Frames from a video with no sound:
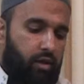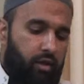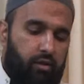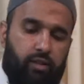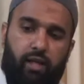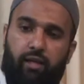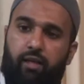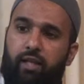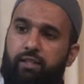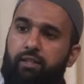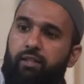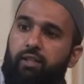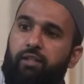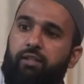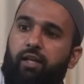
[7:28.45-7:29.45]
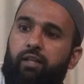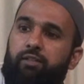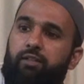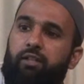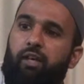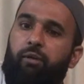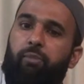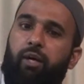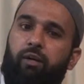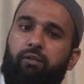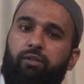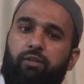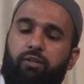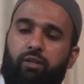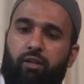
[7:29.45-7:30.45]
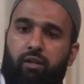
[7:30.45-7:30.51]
that lesson is actually about